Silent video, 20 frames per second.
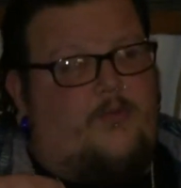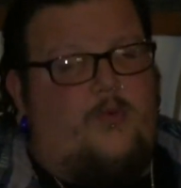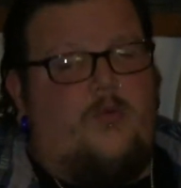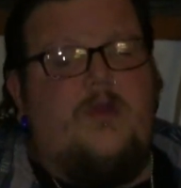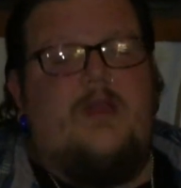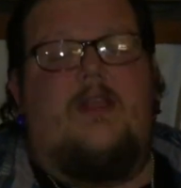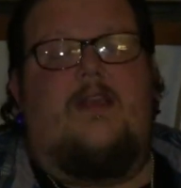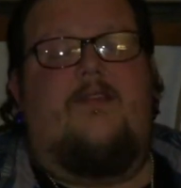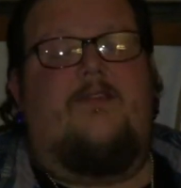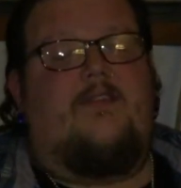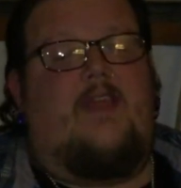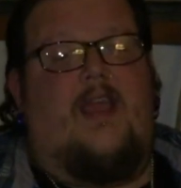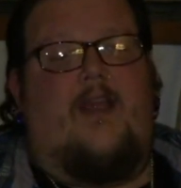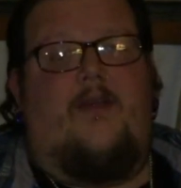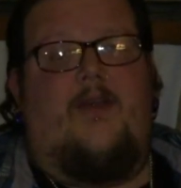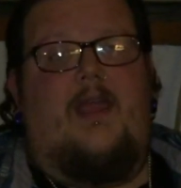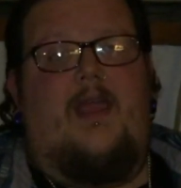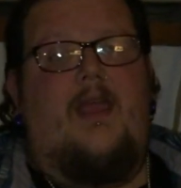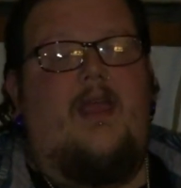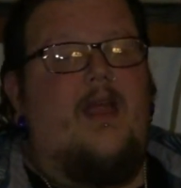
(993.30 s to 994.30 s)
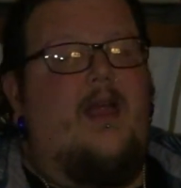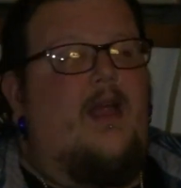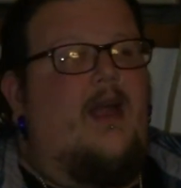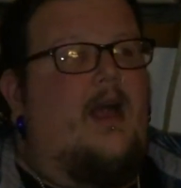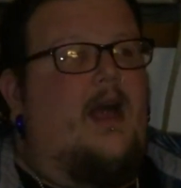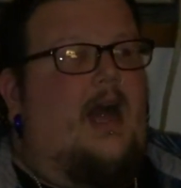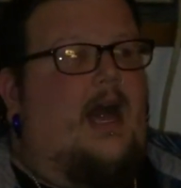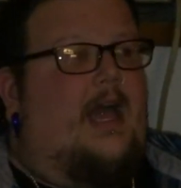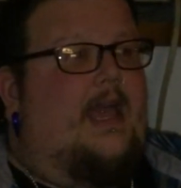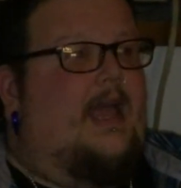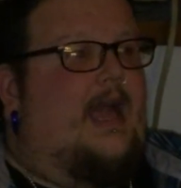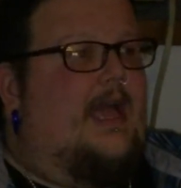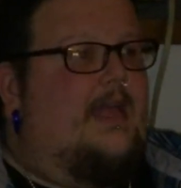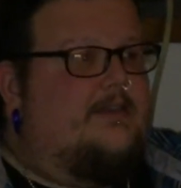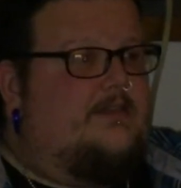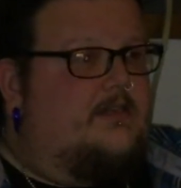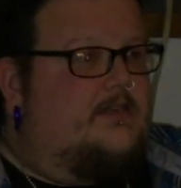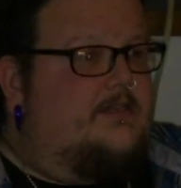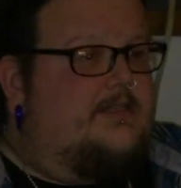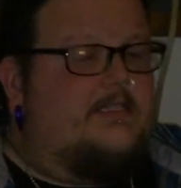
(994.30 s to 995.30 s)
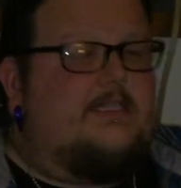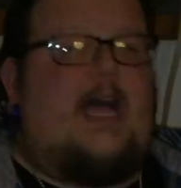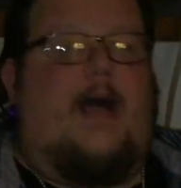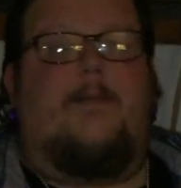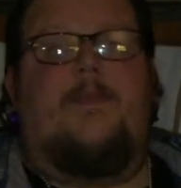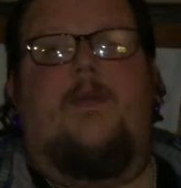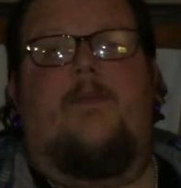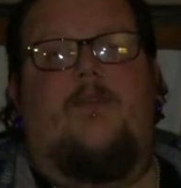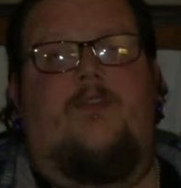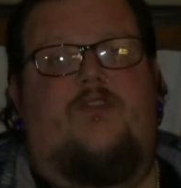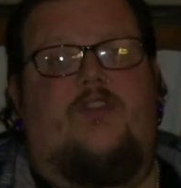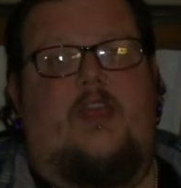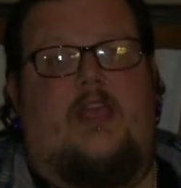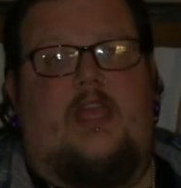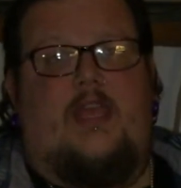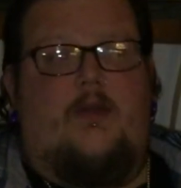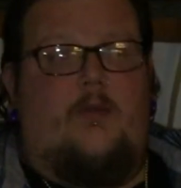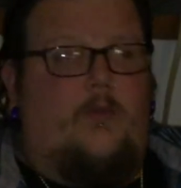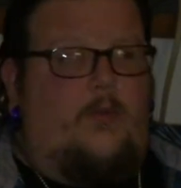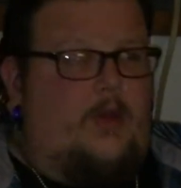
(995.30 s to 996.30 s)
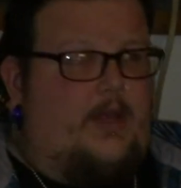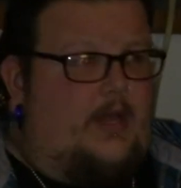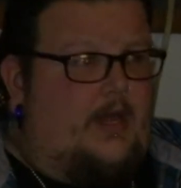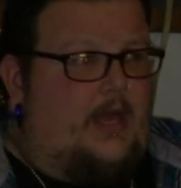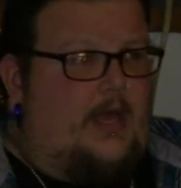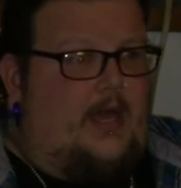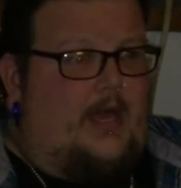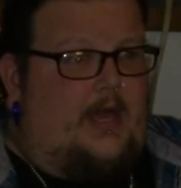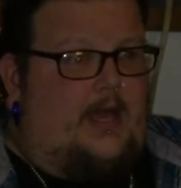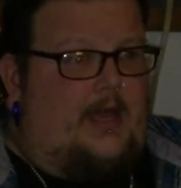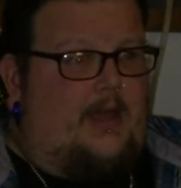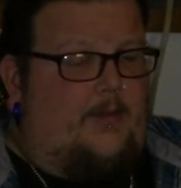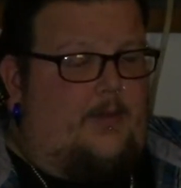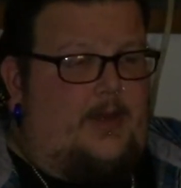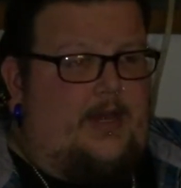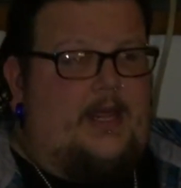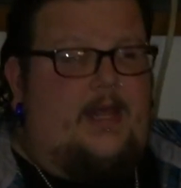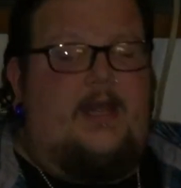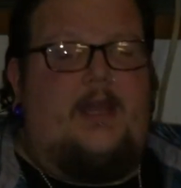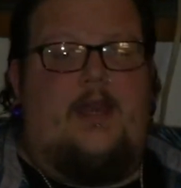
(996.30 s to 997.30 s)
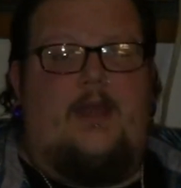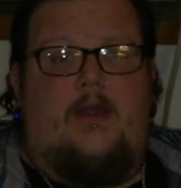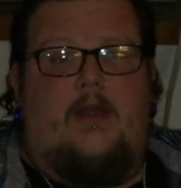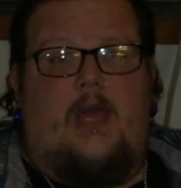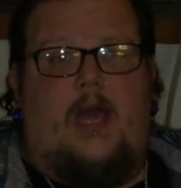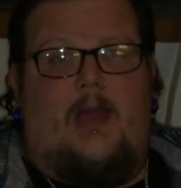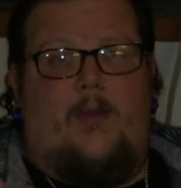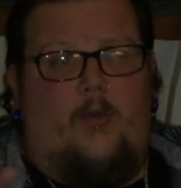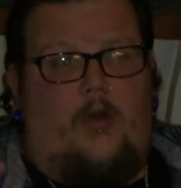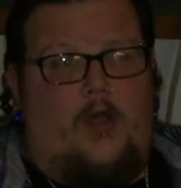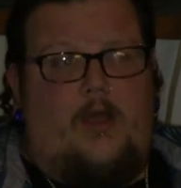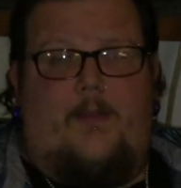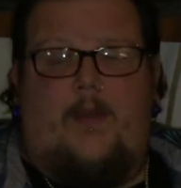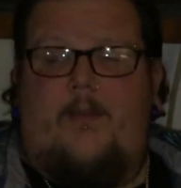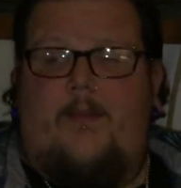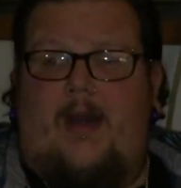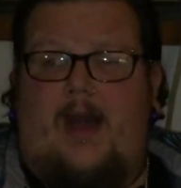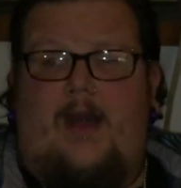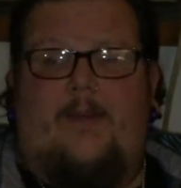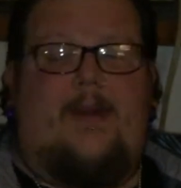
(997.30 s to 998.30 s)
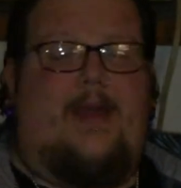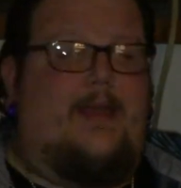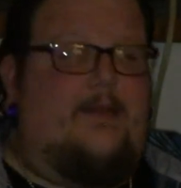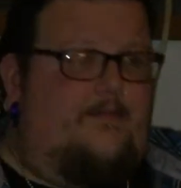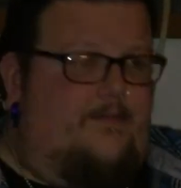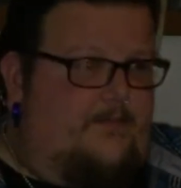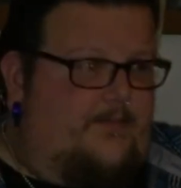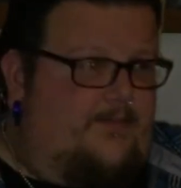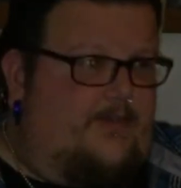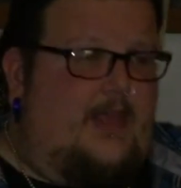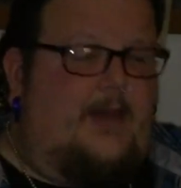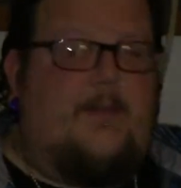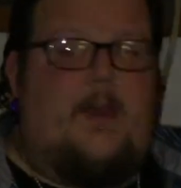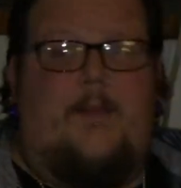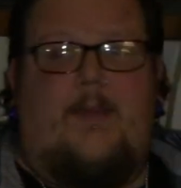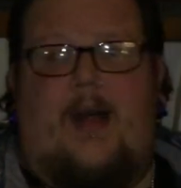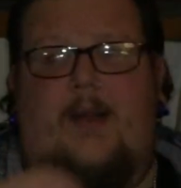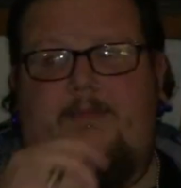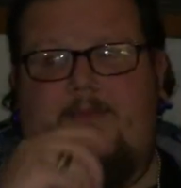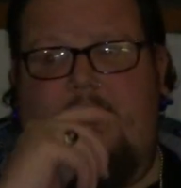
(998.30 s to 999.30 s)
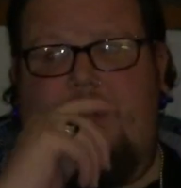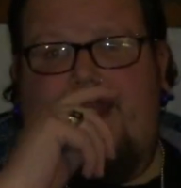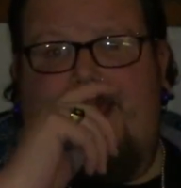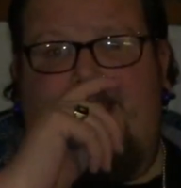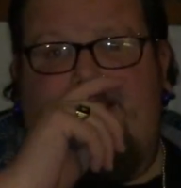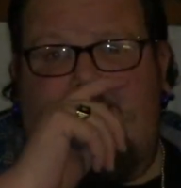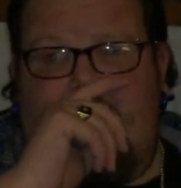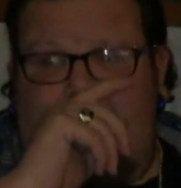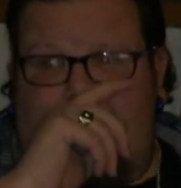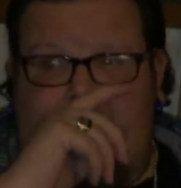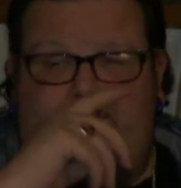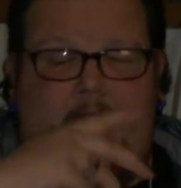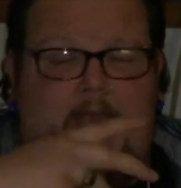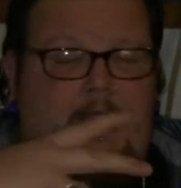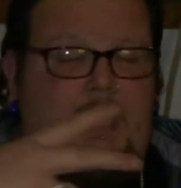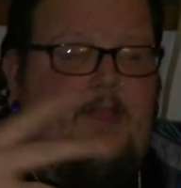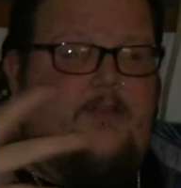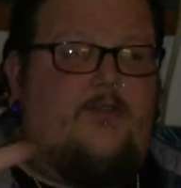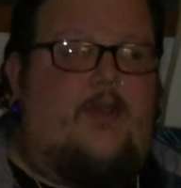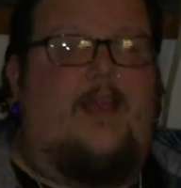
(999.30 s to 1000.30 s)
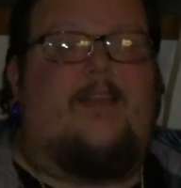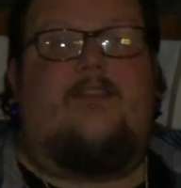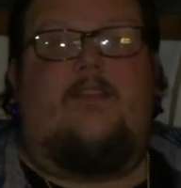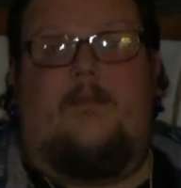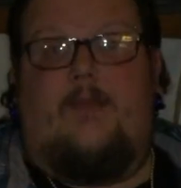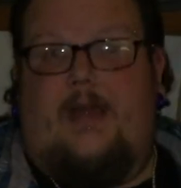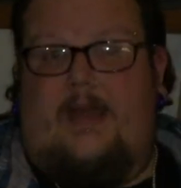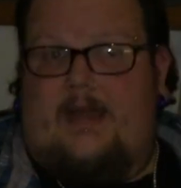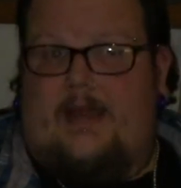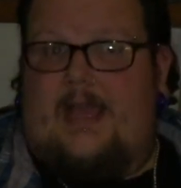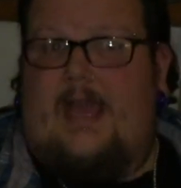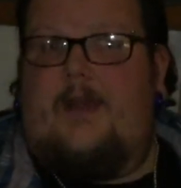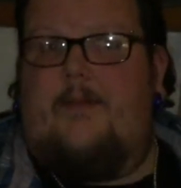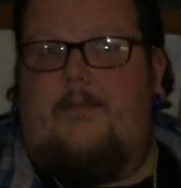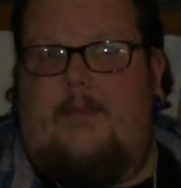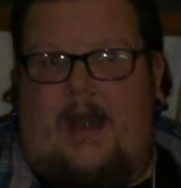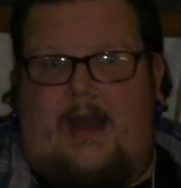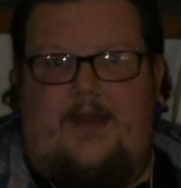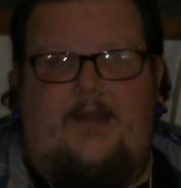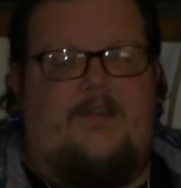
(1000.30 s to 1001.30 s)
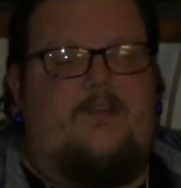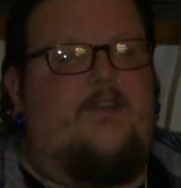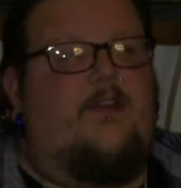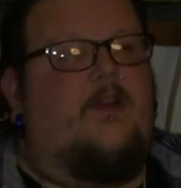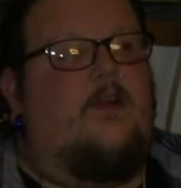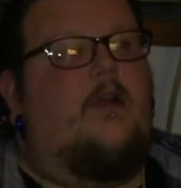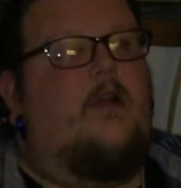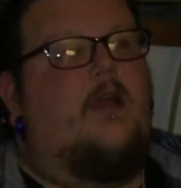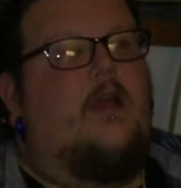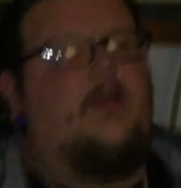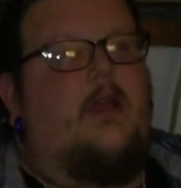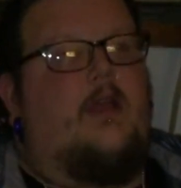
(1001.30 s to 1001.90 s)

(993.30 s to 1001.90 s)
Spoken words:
really scary. I stopped the machine, went in, and I woke up my mom. I stayed at my mom's at night just so I had somebody to kind of monitor,